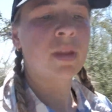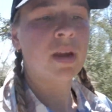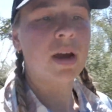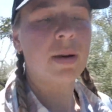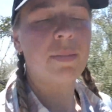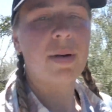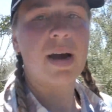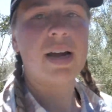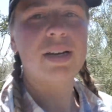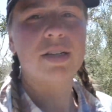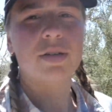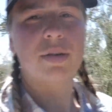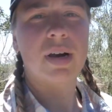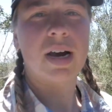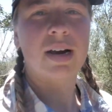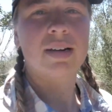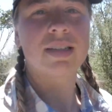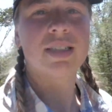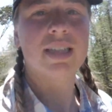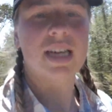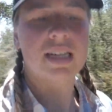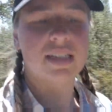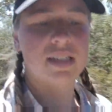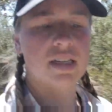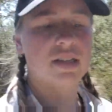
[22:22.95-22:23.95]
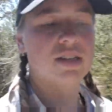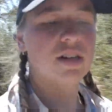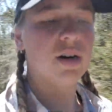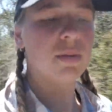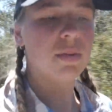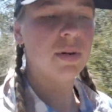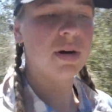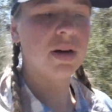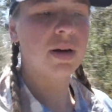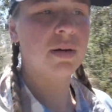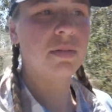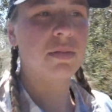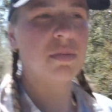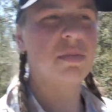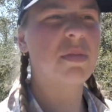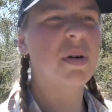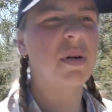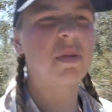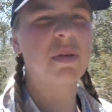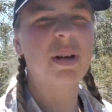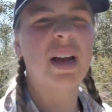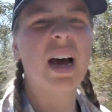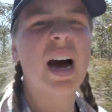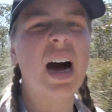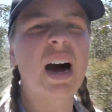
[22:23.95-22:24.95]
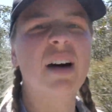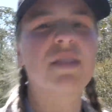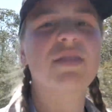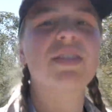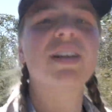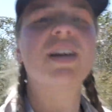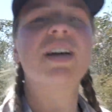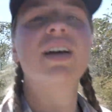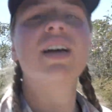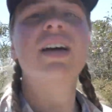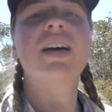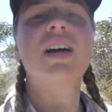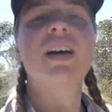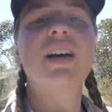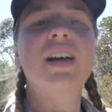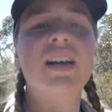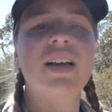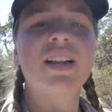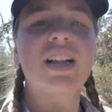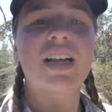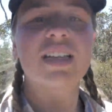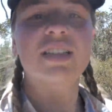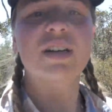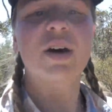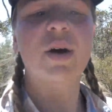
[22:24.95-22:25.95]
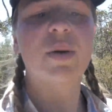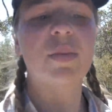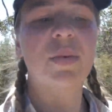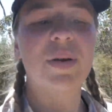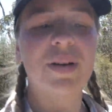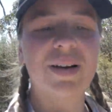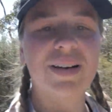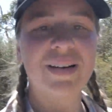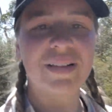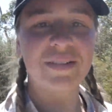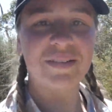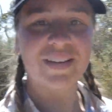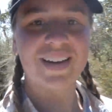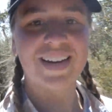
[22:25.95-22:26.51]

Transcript: about 2 hours to get to the top, and probably half. Let's hope on the way